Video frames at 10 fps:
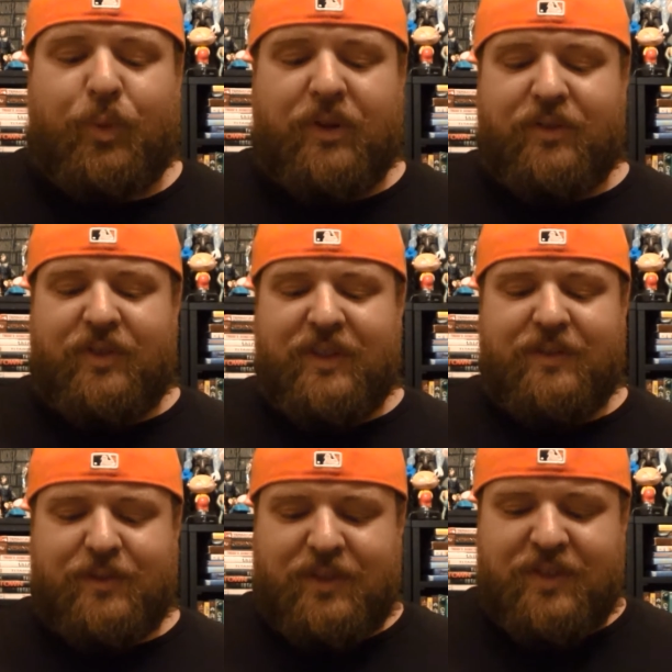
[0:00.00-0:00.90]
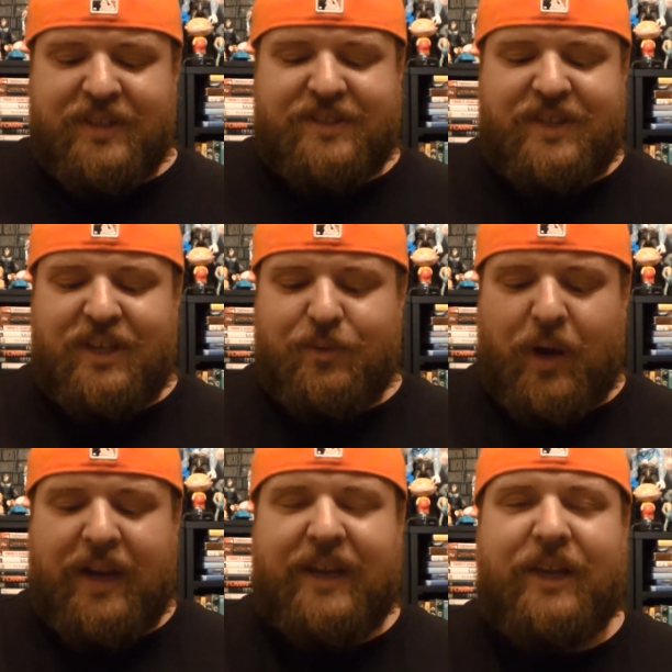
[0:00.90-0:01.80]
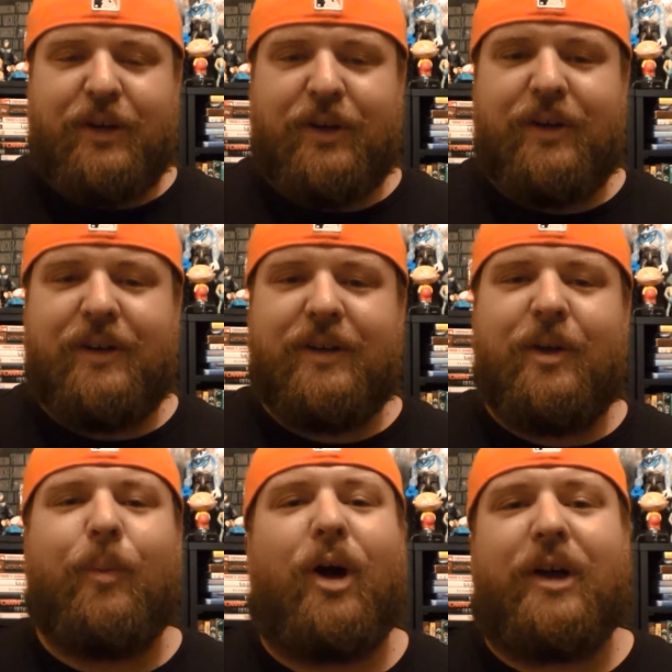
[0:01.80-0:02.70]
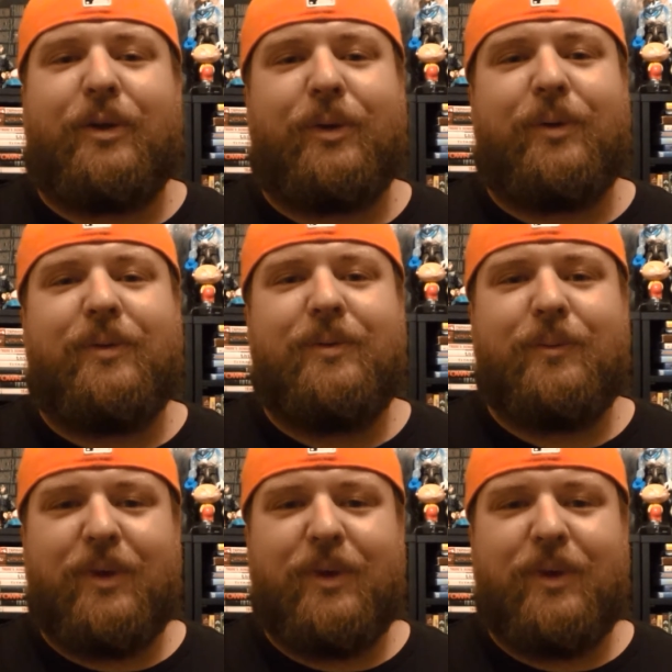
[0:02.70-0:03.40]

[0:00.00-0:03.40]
But th this scene right here, come on, dude.